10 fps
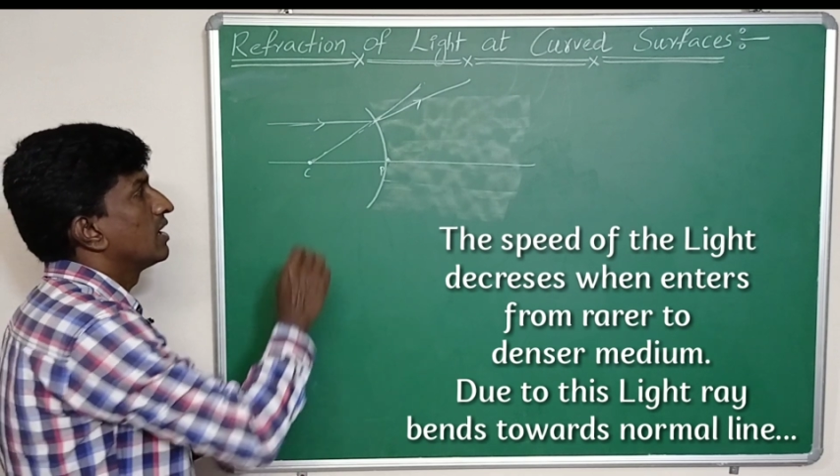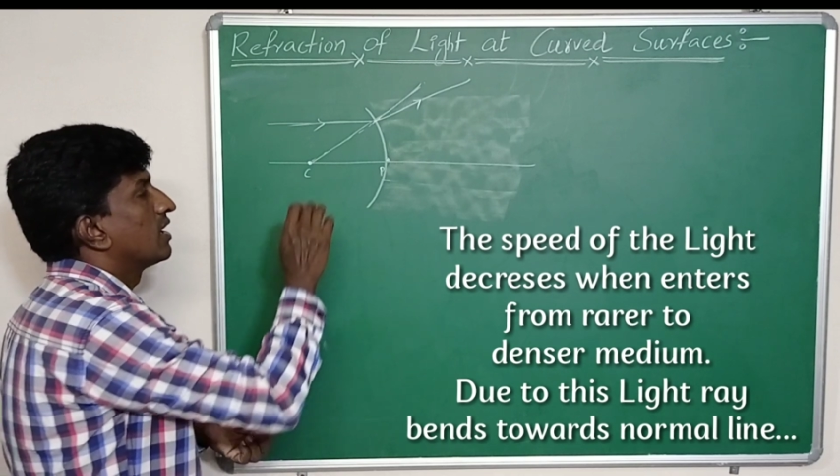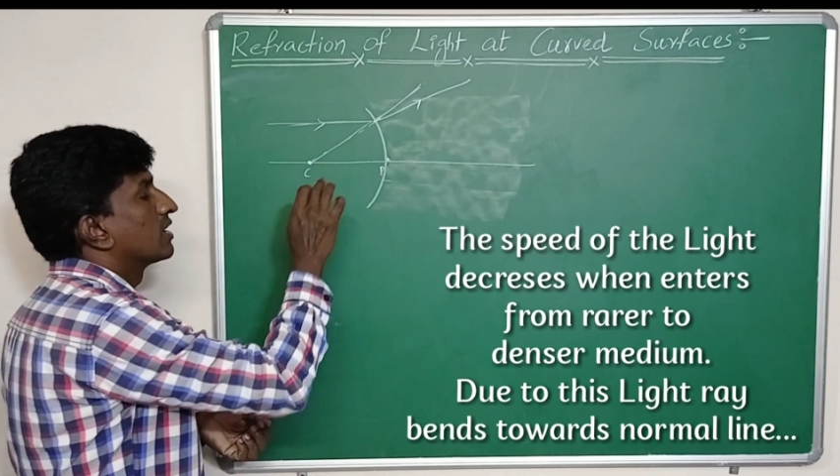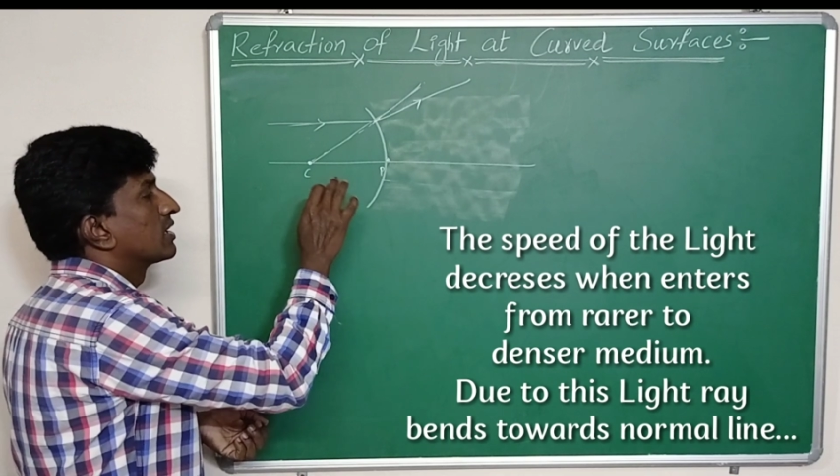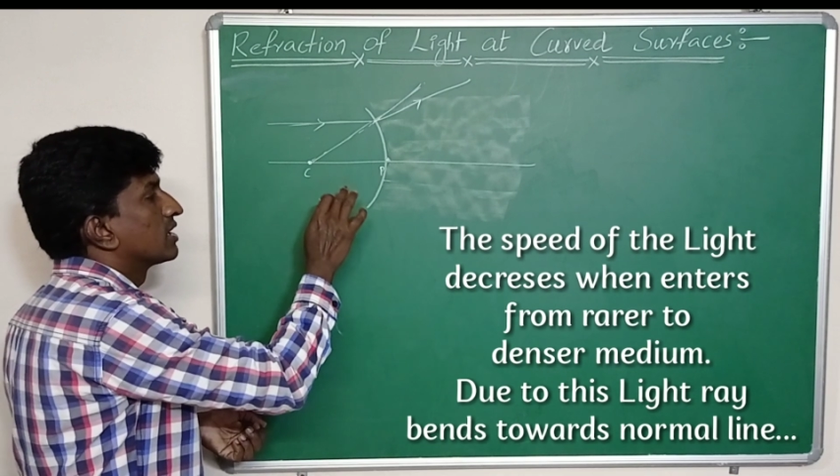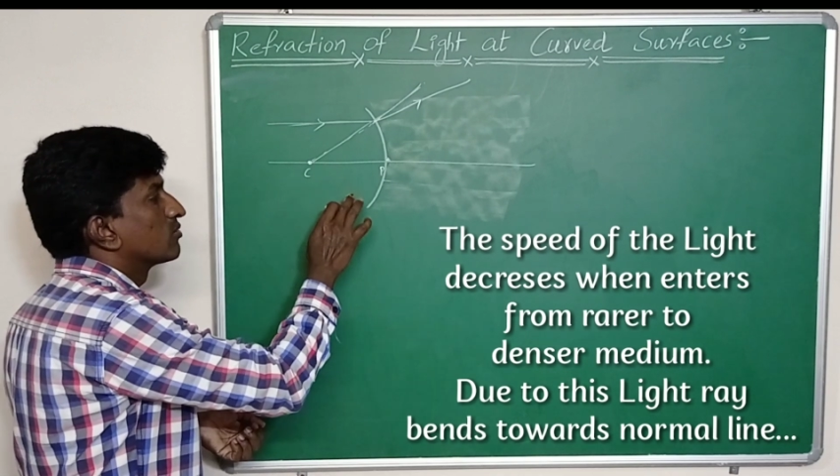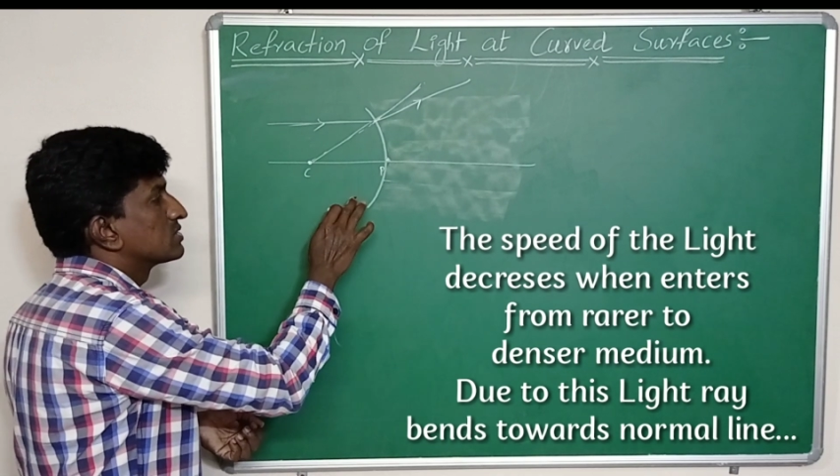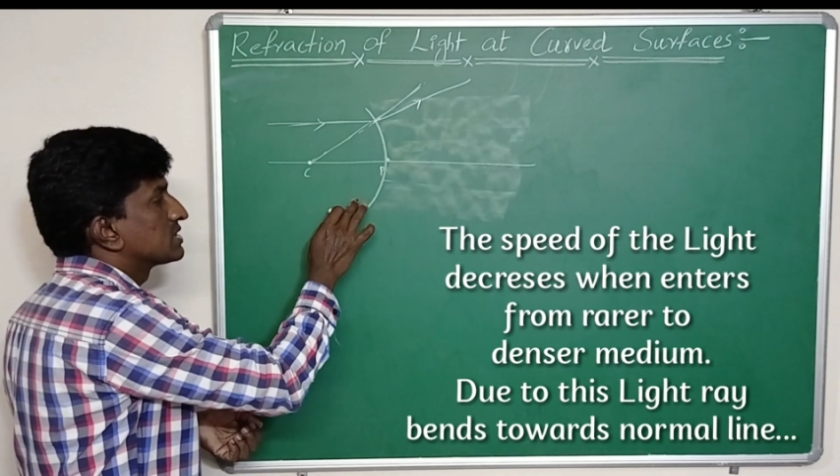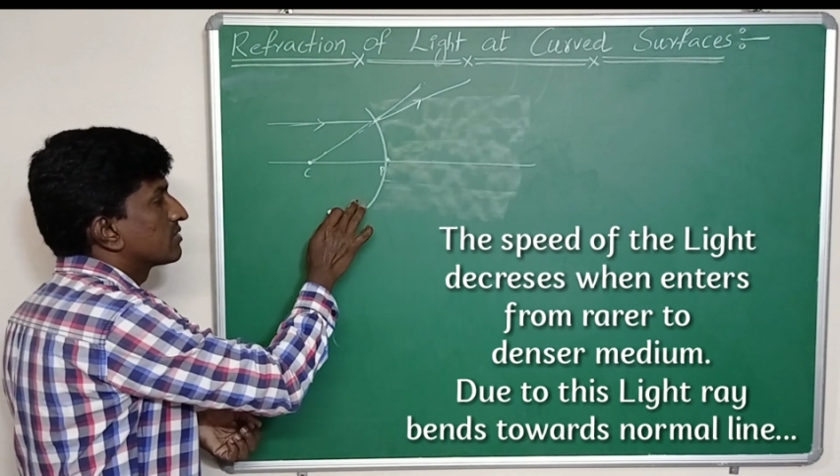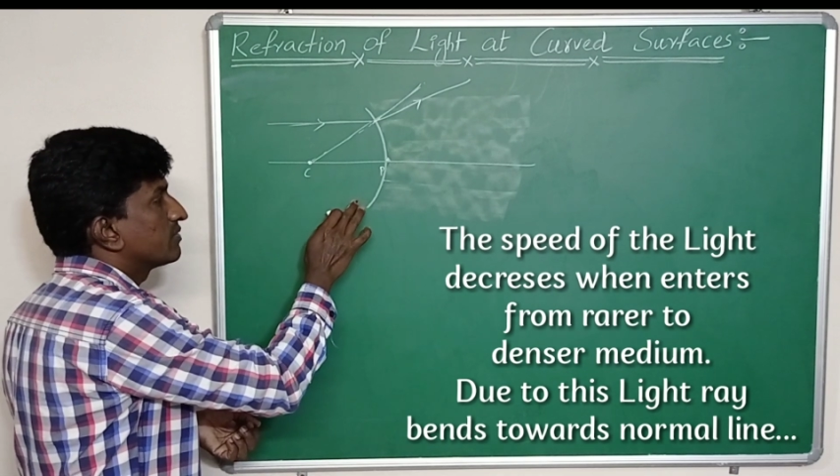on
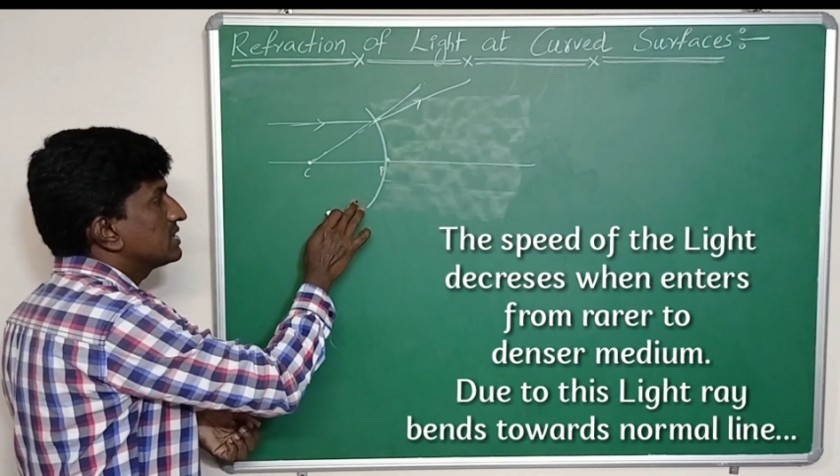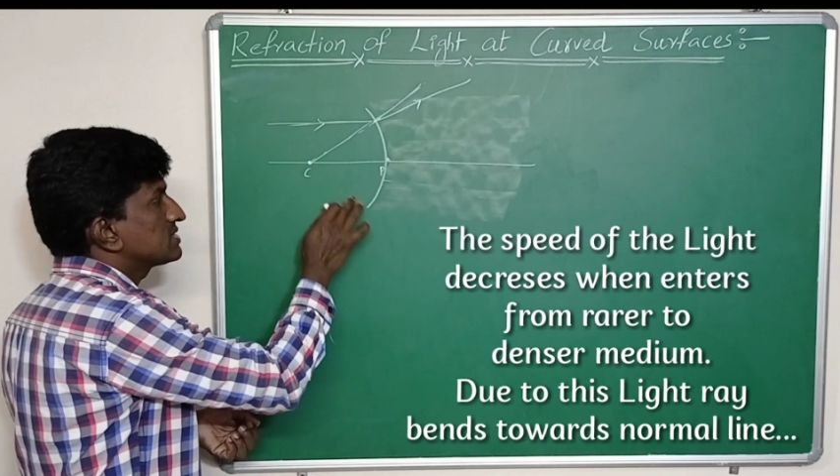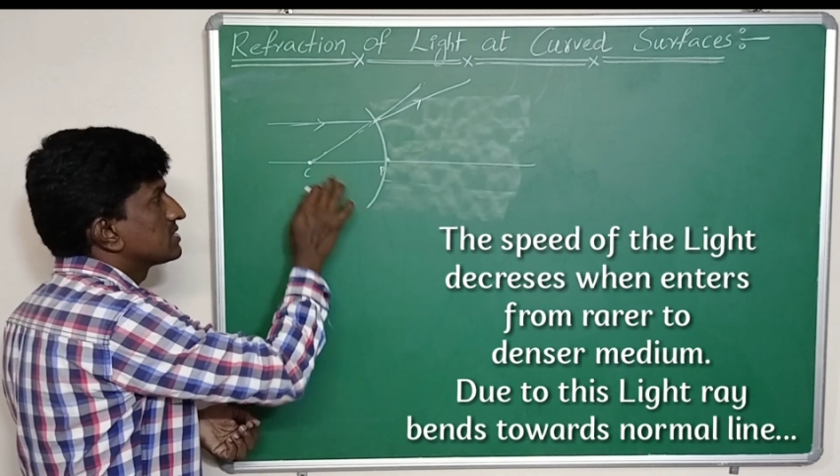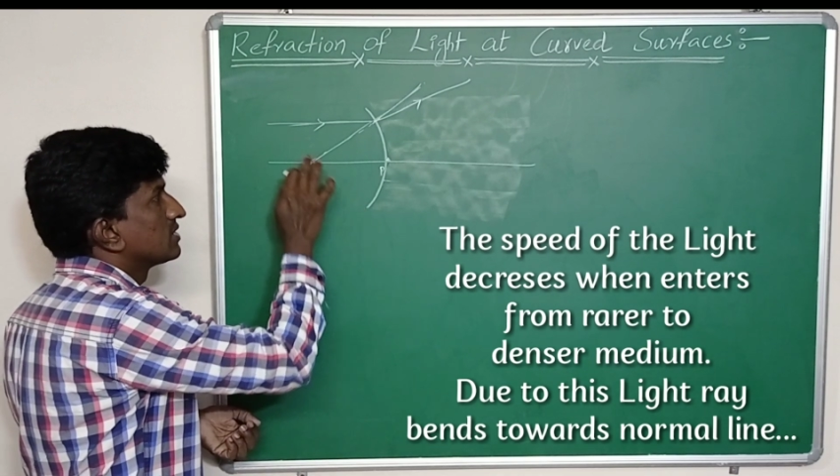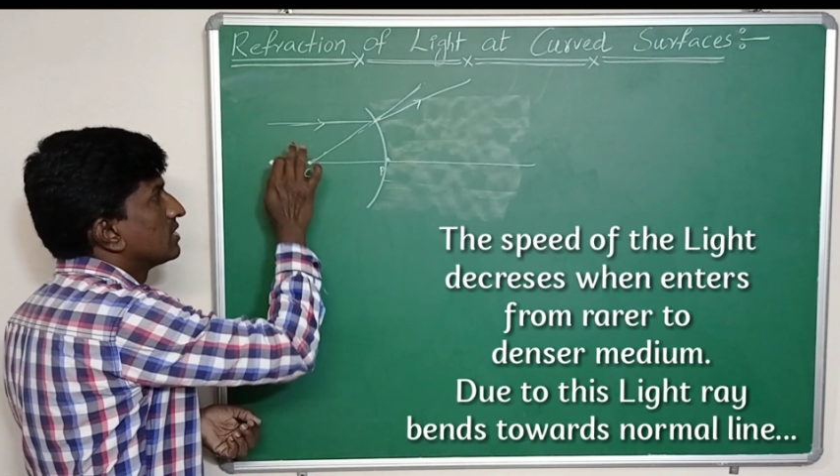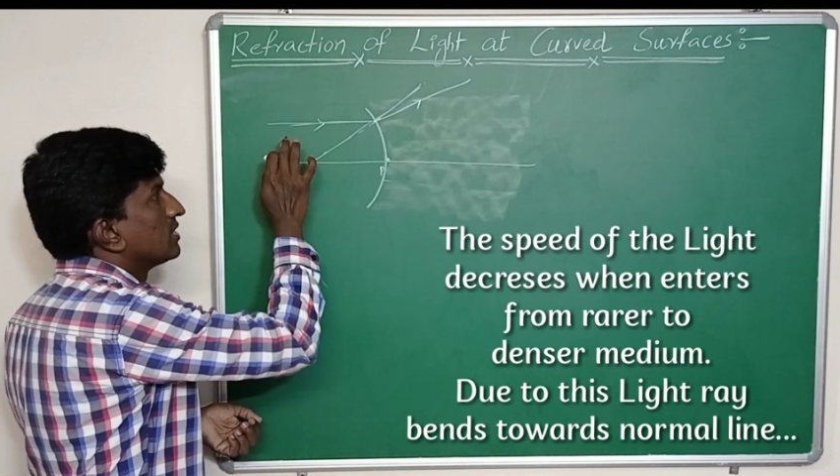curved surface